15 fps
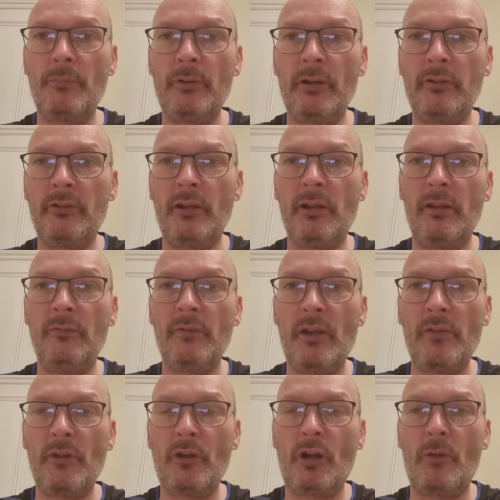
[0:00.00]
please leave
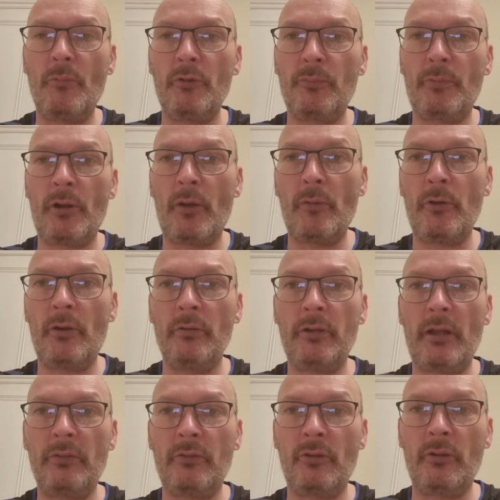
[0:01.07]
in the comments below and I'll
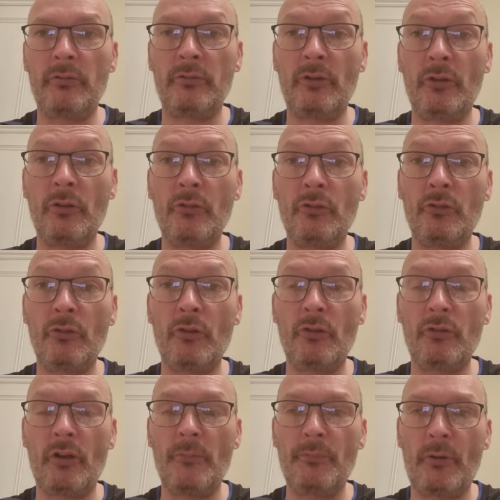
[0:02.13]
get that done as soon as
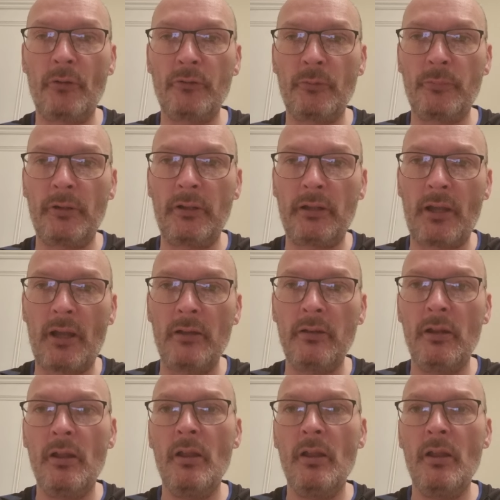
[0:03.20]
I possibly can.